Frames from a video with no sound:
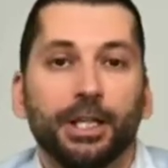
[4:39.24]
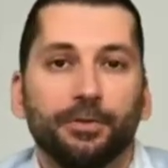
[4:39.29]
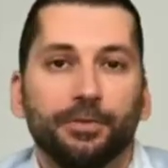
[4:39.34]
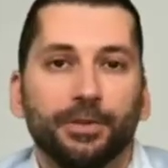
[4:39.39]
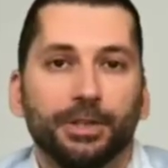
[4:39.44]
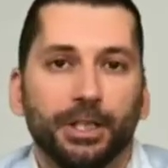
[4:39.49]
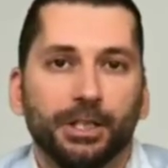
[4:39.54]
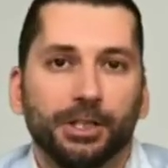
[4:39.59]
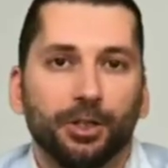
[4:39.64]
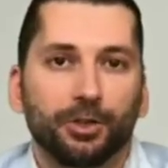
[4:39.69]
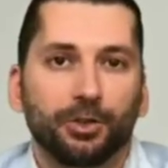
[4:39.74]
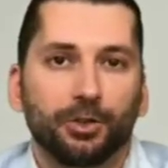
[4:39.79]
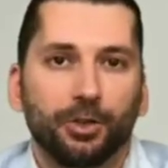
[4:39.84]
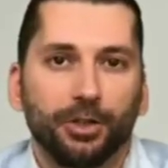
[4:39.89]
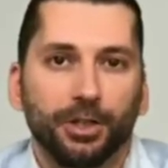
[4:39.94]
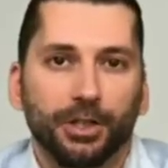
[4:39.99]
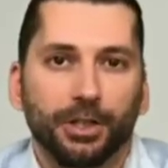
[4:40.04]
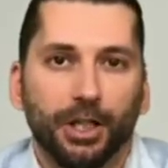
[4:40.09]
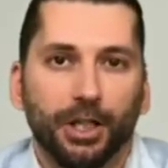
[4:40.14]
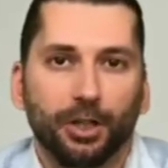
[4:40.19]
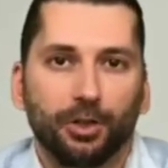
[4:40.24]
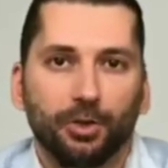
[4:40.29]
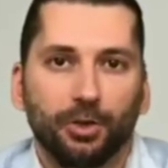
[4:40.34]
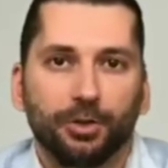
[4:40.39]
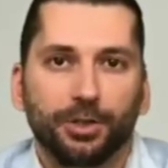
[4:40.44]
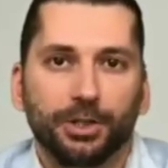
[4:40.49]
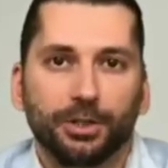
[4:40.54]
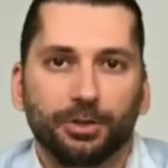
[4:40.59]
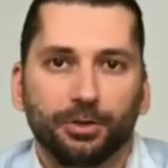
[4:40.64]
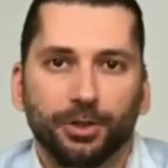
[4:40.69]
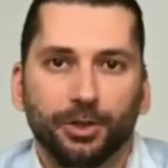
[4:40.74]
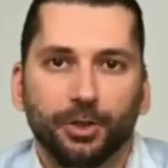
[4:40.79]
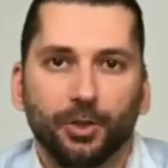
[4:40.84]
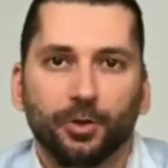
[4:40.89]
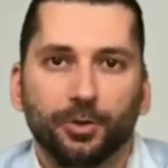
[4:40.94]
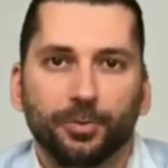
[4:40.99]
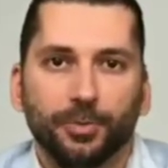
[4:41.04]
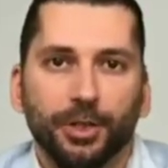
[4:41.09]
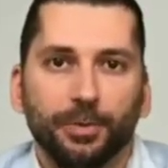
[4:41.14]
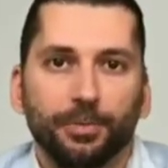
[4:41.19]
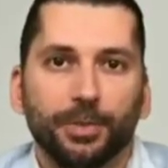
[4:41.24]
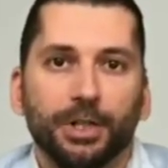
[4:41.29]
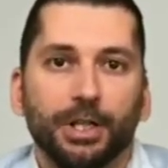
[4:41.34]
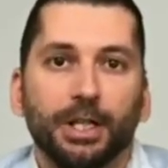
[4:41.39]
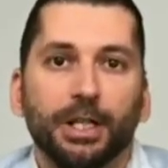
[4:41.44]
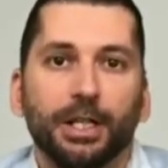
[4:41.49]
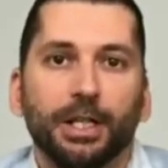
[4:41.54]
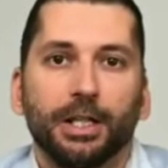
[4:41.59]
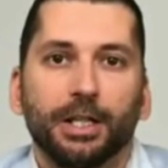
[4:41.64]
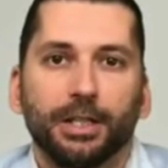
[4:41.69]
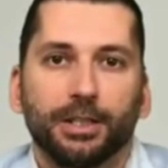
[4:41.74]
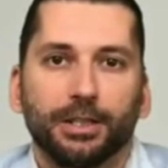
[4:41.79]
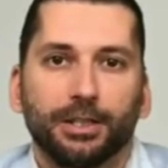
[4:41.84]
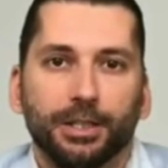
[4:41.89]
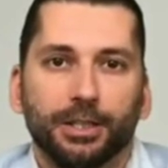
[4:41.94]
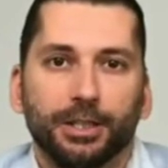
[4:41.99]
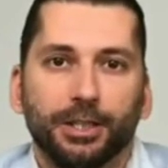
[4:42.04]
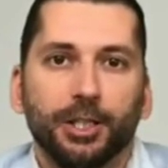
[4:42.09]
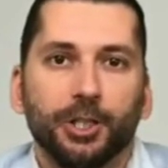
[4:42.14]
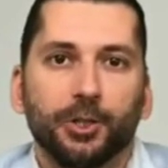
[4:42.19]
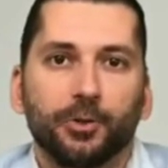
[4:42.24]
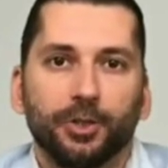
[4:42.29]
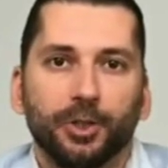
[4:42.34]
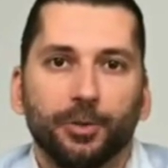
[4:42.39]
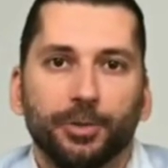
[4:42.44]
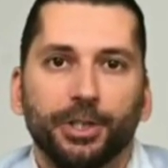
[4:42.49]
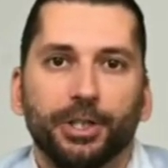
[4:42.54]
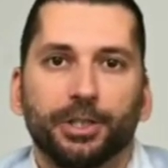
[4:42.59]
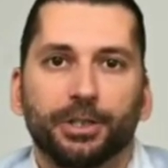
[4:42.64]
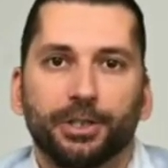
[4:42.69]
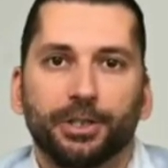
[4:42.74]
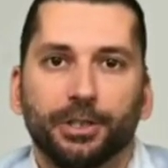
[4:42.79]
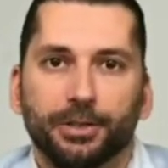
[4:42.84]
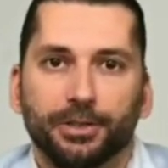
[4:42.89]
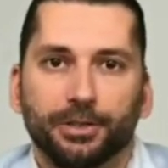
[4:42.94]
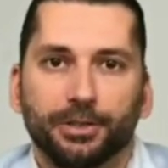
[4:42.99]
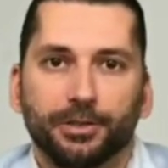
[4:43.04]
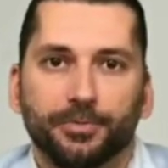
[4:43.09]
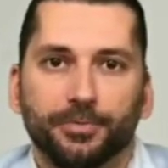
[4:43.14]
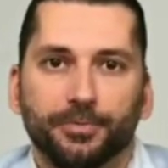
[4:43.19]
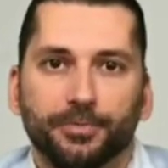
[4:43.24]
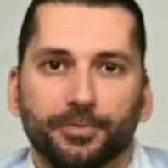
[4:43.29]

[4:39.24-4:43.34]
If it is not going according to the roadmap, the Ethereum will be returned.